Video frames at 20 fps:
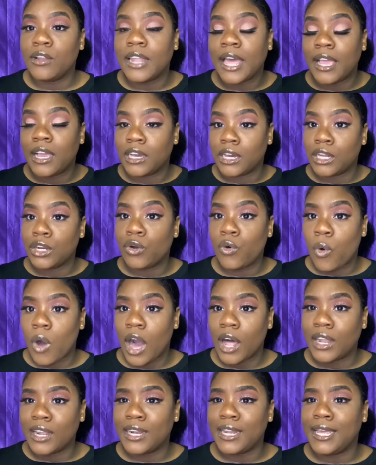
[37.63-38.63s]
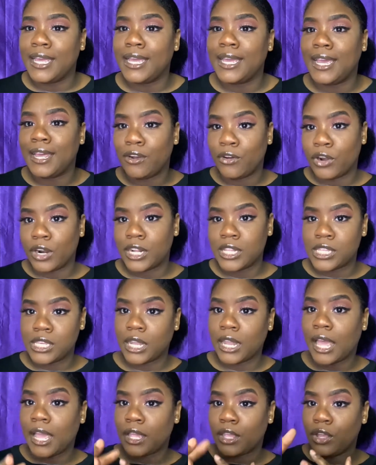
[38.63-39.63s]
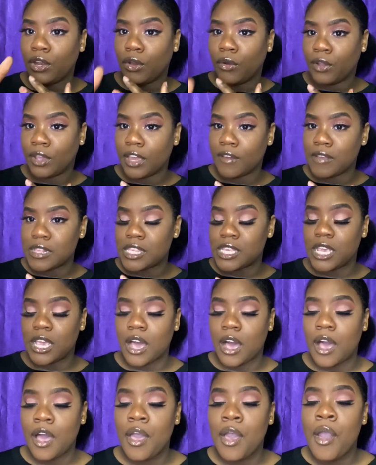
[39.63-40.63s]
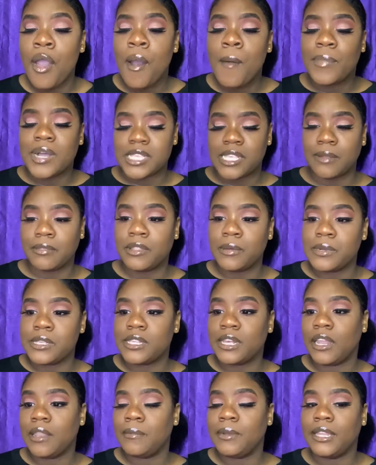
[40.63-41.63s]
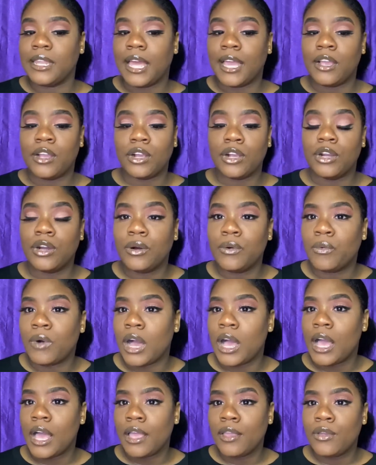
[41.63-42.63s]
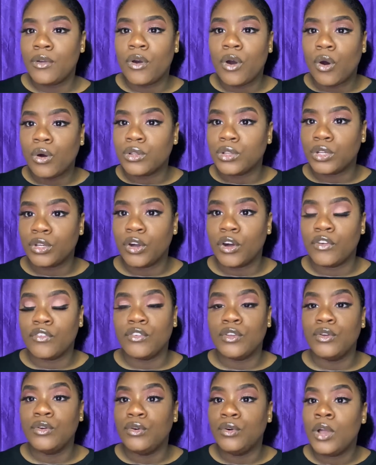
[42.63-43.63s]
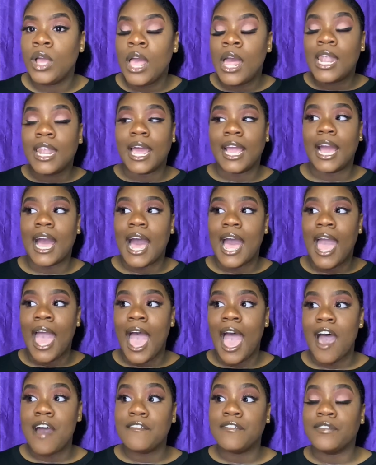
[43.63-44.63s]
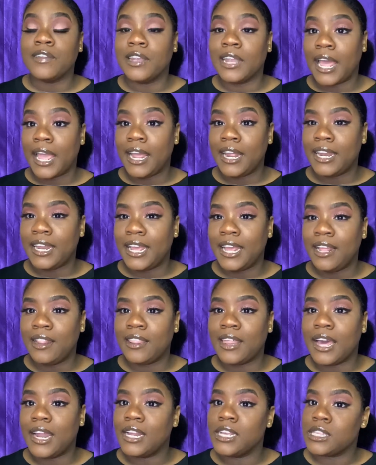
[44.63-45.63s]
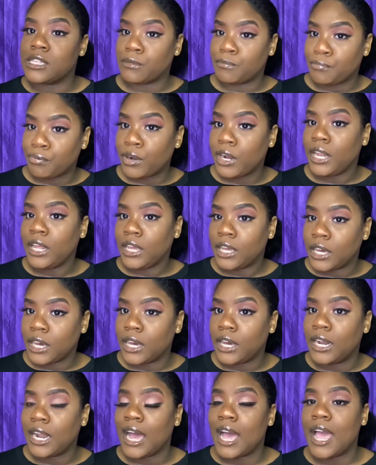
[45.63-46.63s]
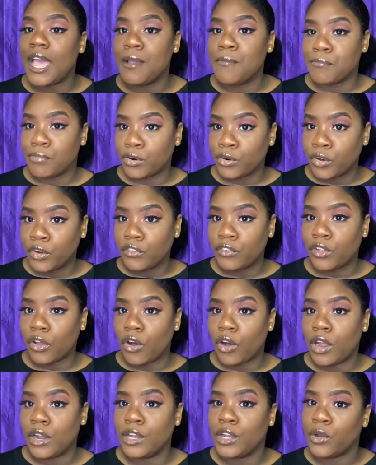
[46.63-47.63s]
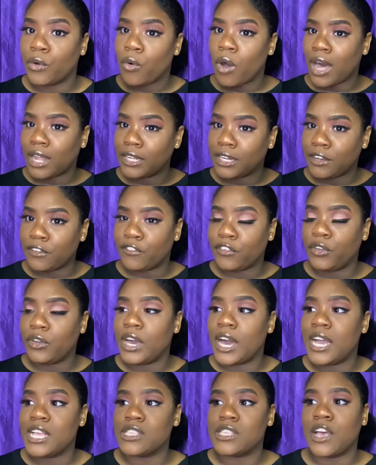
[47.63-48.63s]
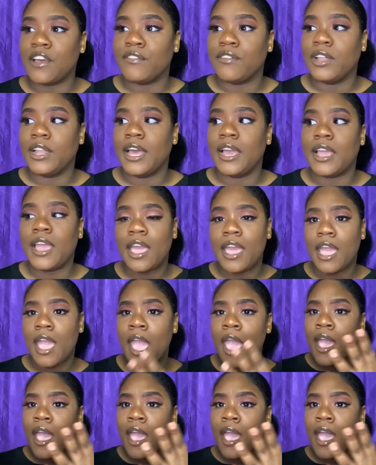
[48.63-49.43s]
good quality in order to, like, you know, give it to y'all. But something was telling me, like, girl, why are you holding off? I have lighting that is pretty good. I improved on the quality for you guys, so I feel like, hey,